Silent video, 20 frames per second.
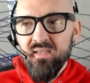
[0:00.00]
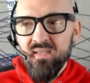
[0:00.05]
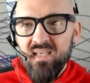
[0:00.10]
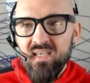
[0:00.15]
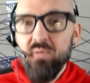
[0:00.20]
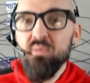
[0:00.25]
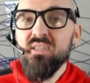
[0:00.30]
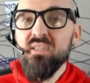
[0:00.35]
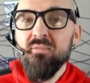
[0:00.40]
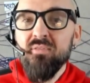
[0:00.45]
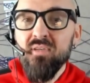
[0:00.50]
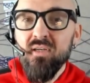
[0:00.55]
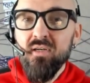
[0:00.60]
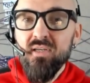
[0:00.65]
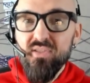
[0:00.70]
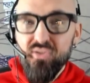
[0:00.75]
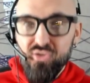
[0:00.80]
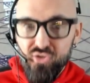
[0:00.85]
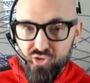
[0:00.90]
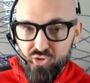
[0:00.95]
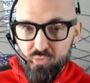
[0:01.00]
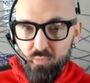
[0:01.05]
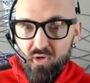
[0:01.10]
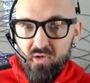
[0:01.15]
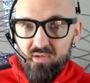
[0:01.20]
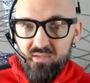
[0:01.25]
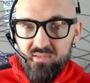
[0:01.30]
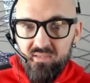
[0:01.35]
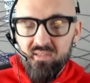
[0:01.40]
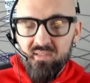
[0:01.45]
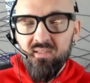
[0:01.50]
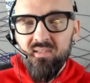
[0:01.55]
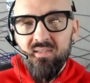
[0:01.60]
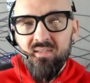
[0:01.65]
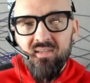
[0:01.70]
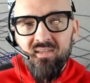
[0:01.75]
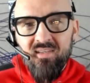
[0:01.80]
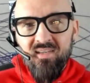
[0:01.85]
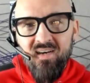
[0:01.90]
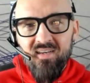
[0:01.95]
he was a very smart
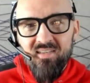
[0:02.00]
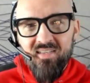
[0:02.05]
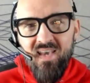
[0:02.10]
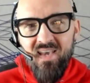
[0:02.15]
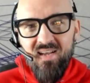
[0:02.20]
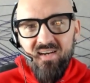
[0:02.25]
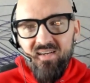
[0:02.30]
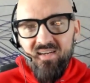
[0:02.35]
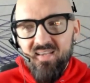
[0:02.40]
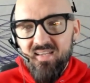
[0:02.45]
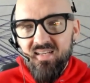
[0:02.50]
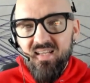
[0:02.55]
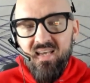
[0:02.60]
cut candidate,